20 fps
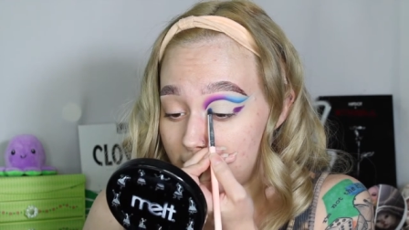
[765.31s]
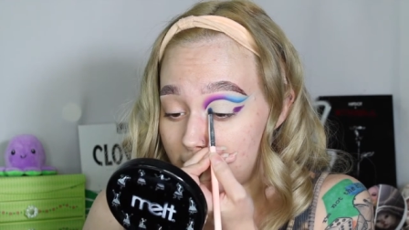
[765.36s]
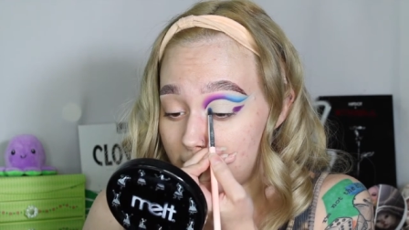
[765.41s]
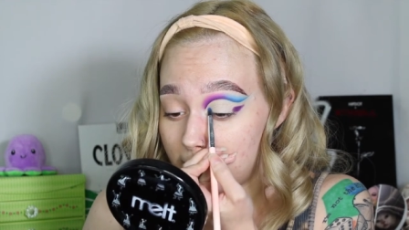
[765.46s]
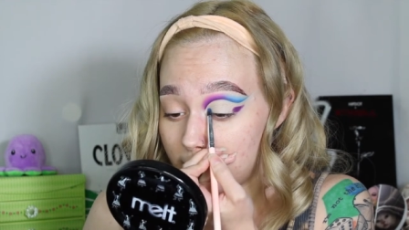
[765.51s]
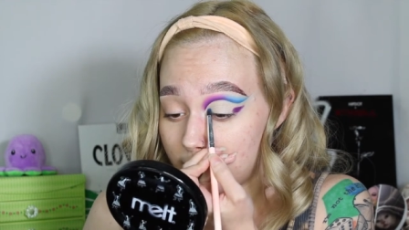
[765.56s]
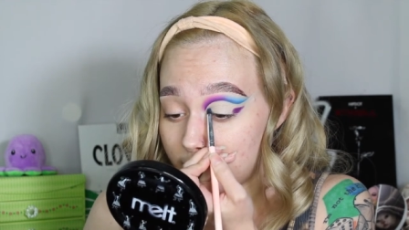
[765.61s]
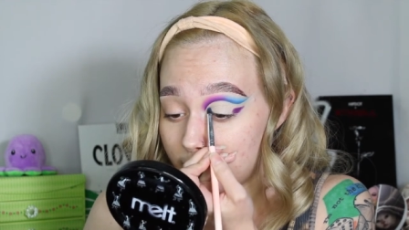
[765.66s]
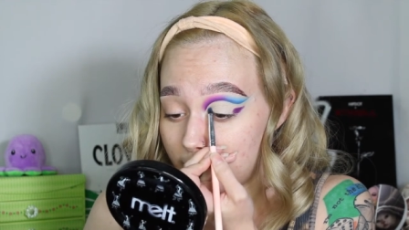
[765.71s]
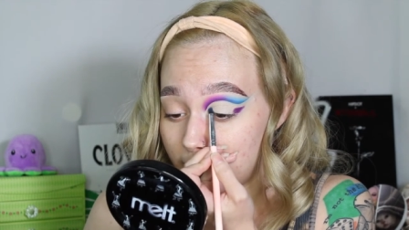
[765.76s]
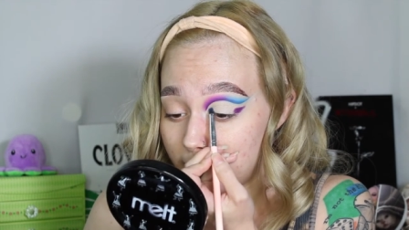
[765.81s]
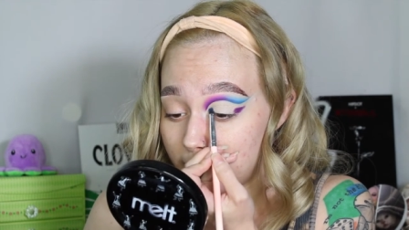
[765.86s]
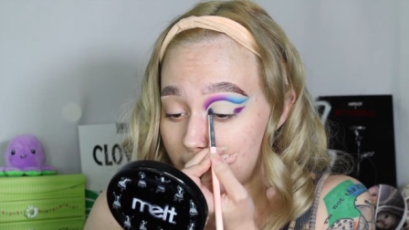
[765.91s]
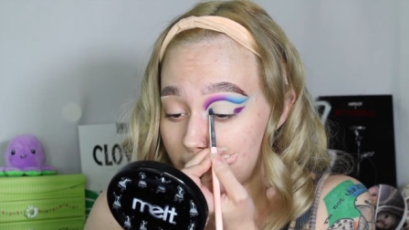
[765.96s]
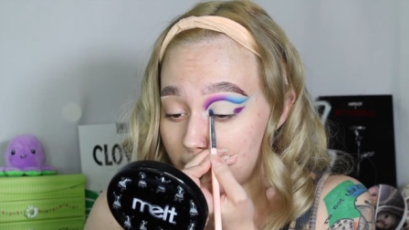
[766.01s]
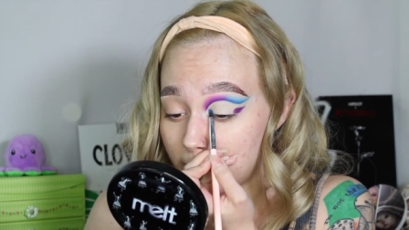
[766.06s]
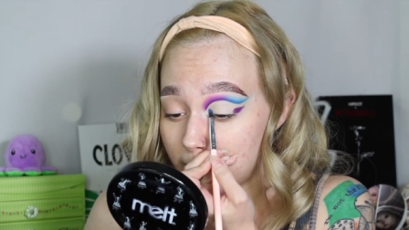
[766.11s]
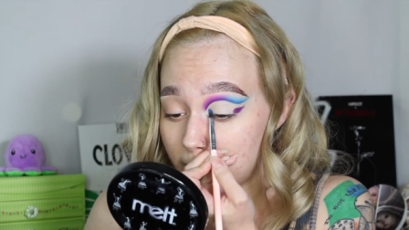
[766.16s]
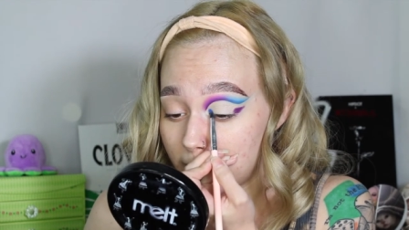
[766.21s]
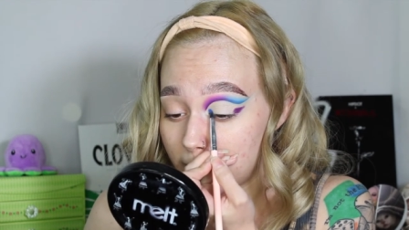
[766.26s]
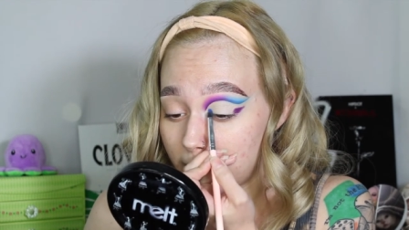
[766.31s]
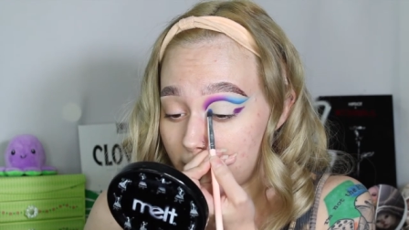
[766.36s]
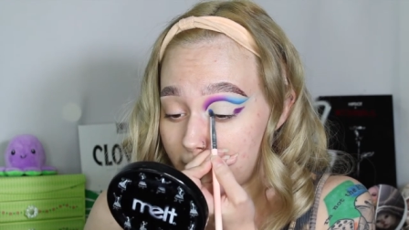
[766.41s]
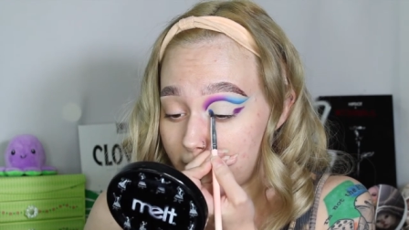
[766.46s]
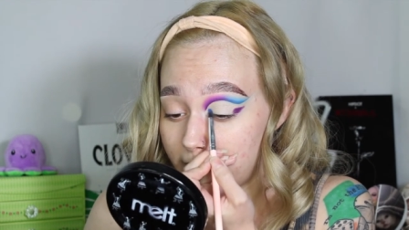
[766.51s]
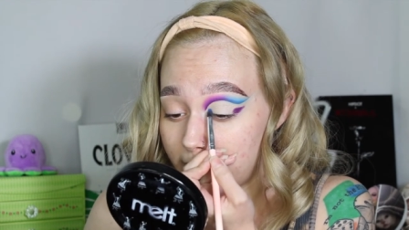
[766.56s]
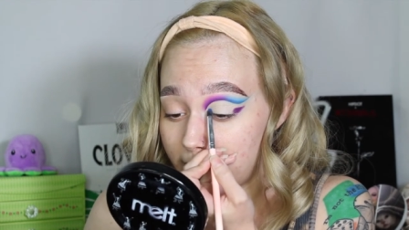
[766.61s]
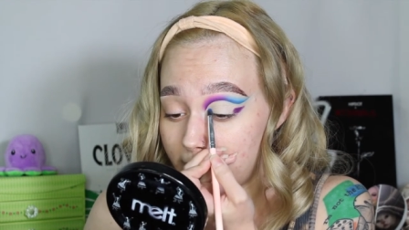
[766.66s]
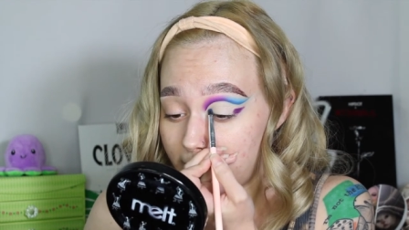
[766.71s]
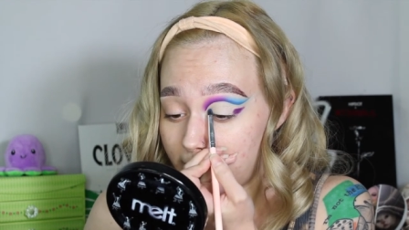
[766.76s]
I just want to,
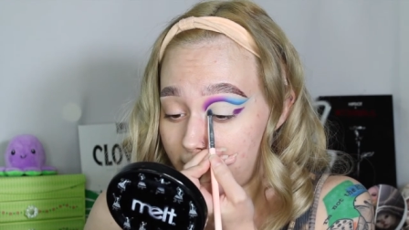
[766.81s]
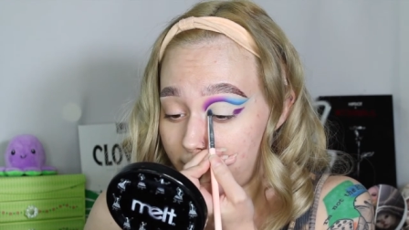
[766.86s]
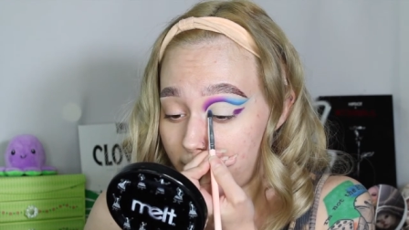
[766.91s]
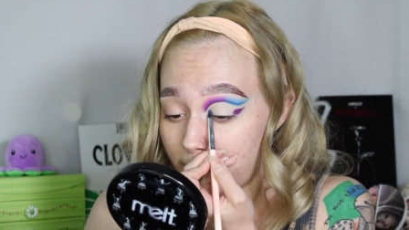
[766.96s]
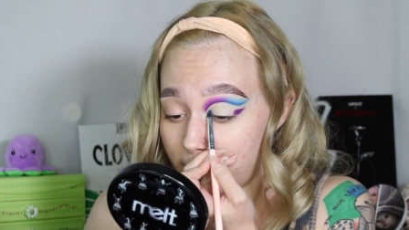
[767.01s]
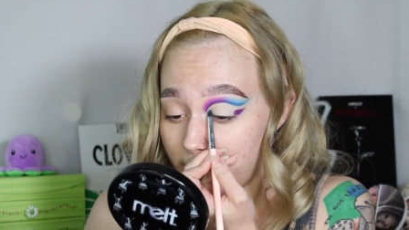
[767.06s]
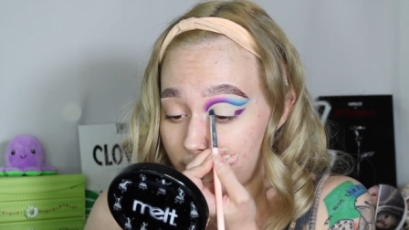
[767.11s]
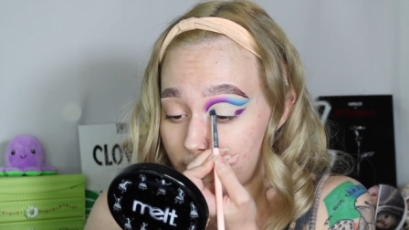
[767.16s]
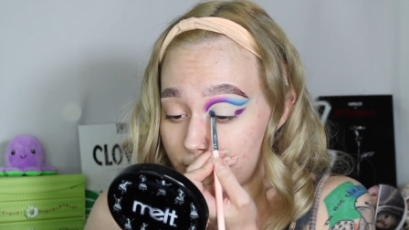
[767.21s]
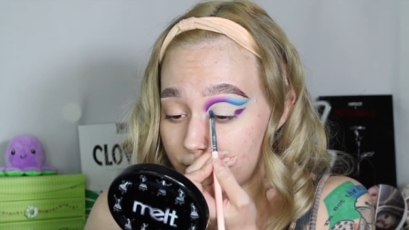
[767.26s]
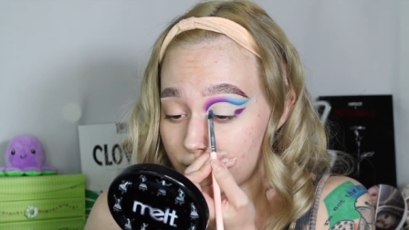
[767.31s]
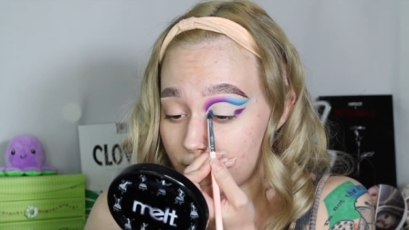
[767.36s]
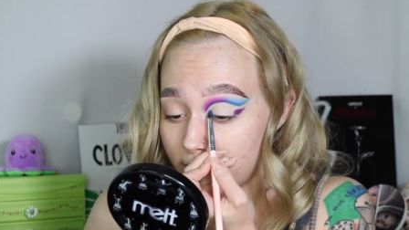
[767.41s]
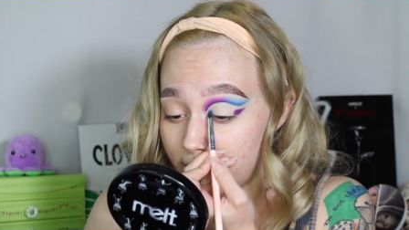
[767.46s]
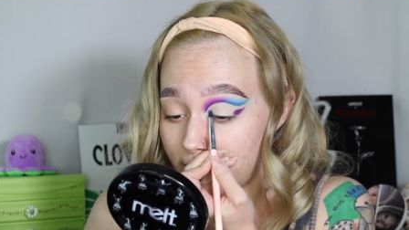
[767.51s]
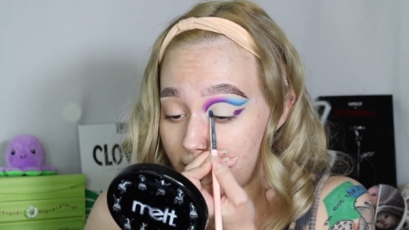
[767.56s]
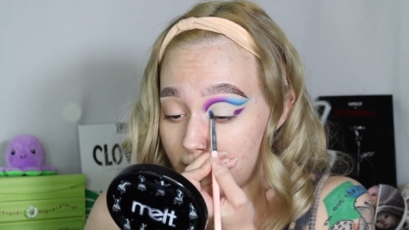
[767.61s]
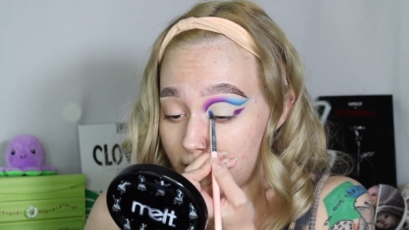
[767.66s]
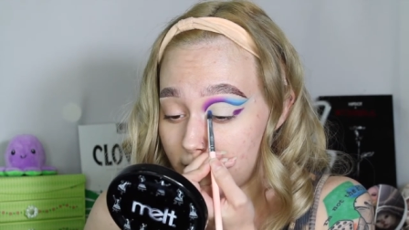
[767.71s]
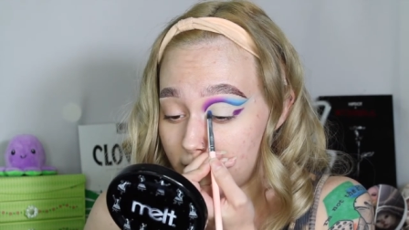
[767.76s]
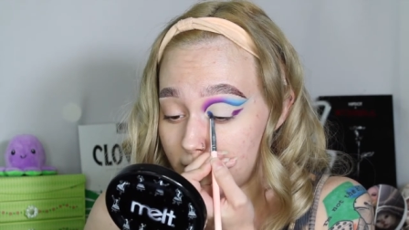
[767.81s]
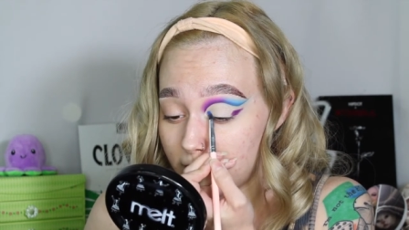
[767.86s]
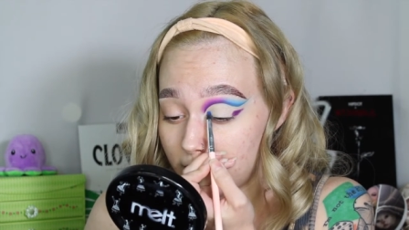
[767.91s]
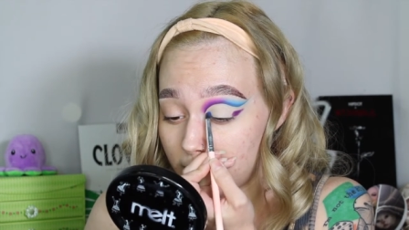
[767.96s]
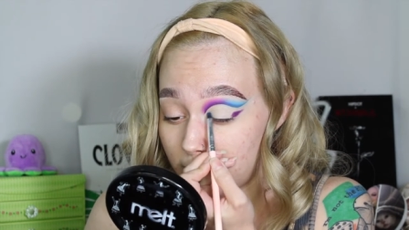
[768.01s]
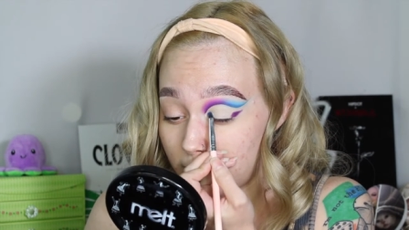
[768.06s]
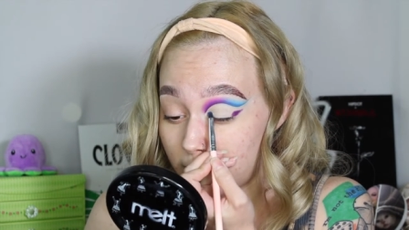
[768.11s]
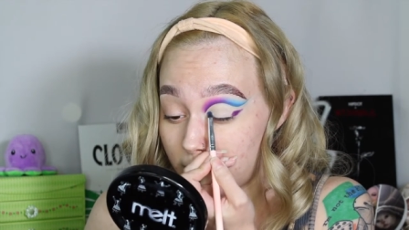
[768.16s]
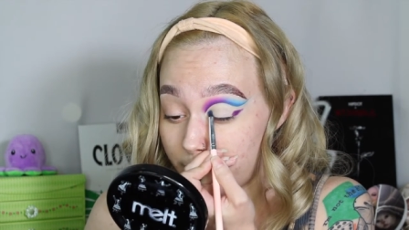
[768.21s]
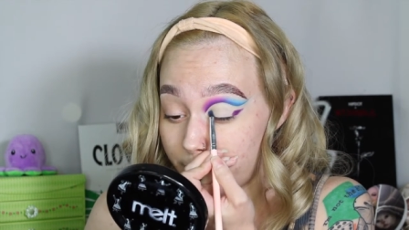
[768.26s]
like, have a little drink,
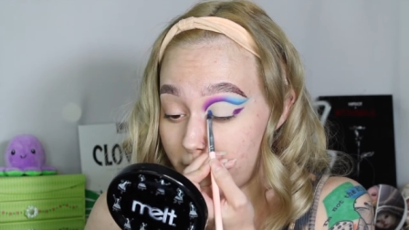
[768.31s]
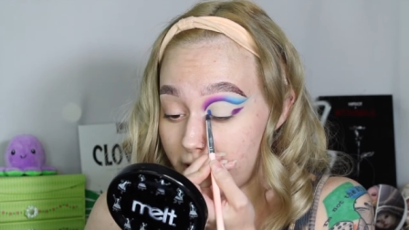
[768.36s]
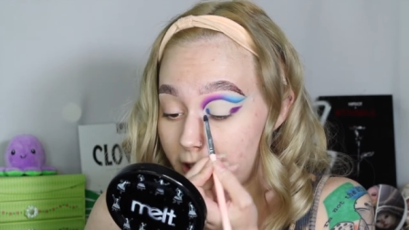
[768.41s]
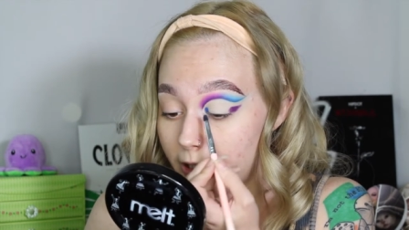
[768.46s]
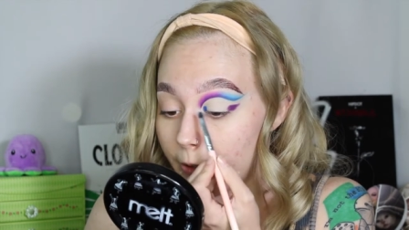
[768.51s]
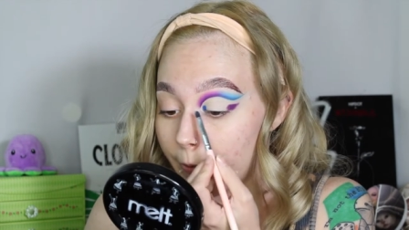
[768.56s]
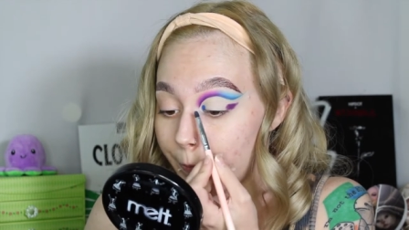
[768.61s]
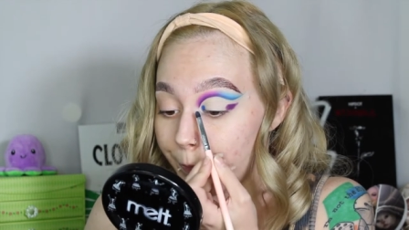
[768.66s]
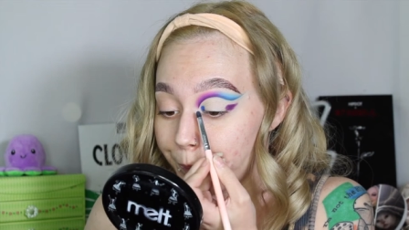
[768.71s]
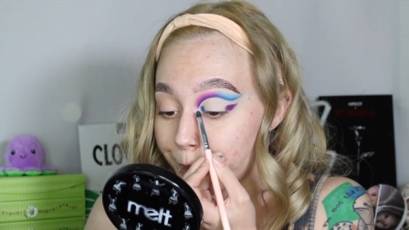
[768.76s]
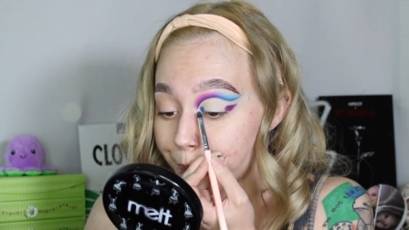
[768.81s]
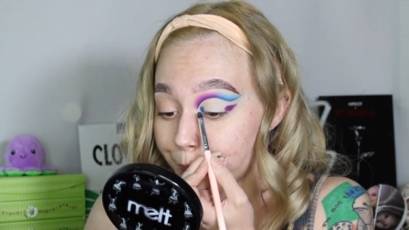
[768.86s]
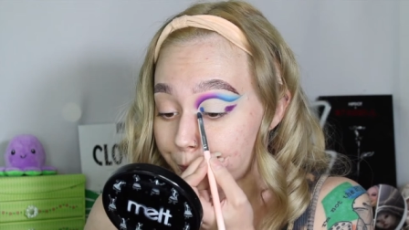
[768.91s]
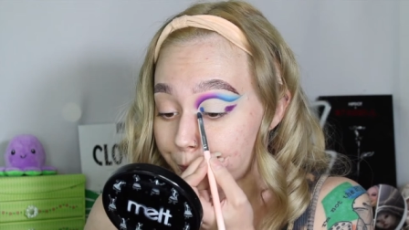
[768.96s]
calm down.